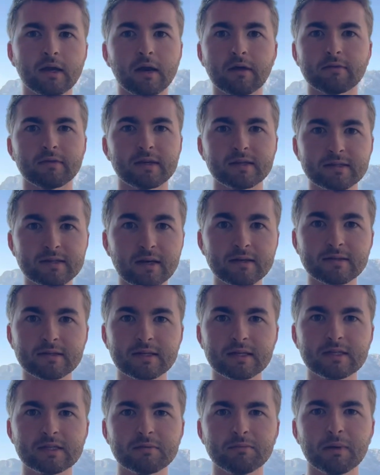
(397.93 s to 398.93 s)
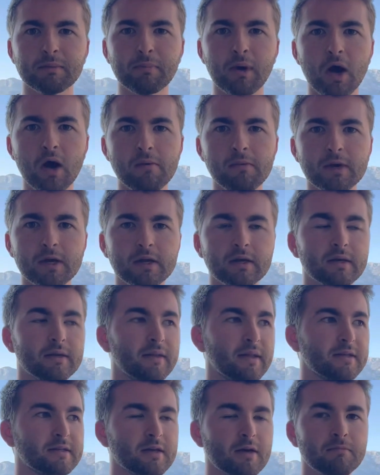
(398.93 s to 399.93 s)
This doesn't need to be permanent.
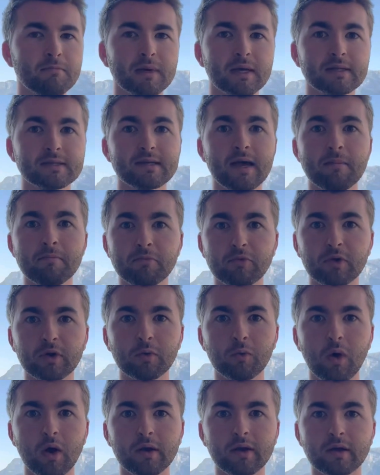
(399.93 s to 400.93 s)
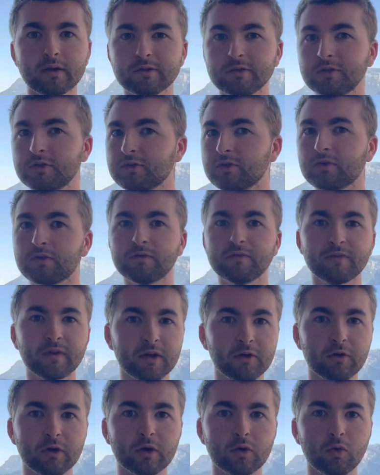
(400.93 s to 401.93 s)
This can be a temporary one as you sort of
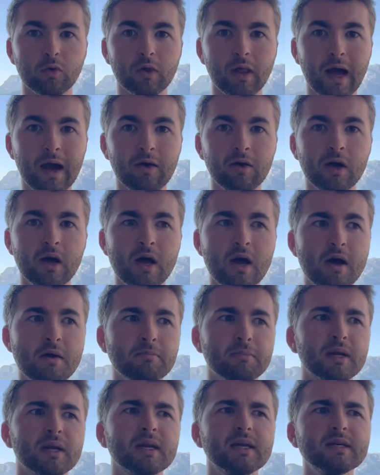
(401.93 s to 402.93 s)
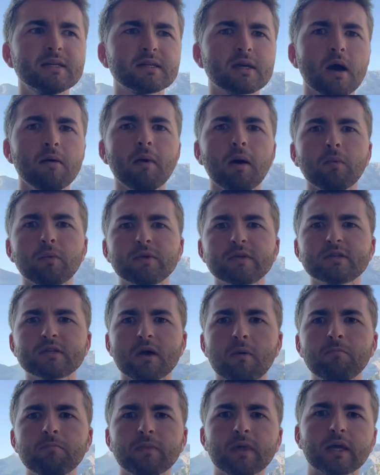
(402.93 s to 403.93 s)
figure it all out, but at least come up with
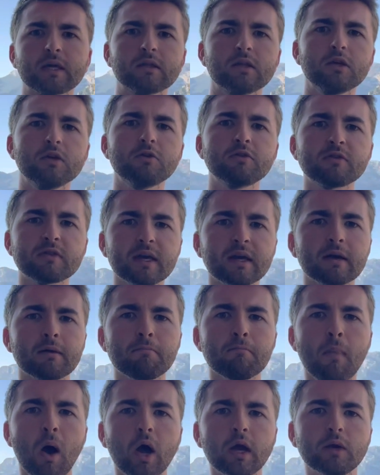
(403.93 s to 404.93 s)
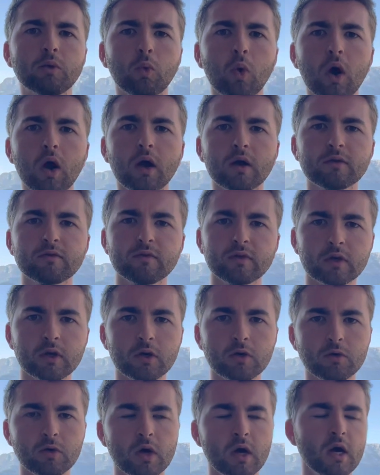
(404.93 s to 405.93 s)
something that you think might work for
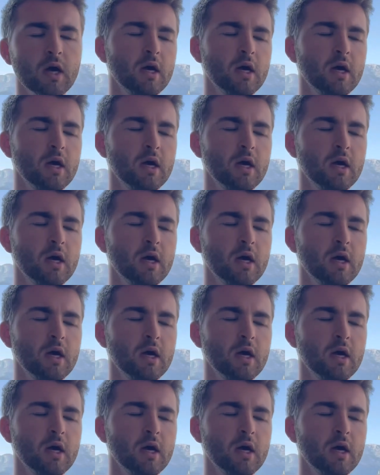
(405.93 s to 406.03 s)
you.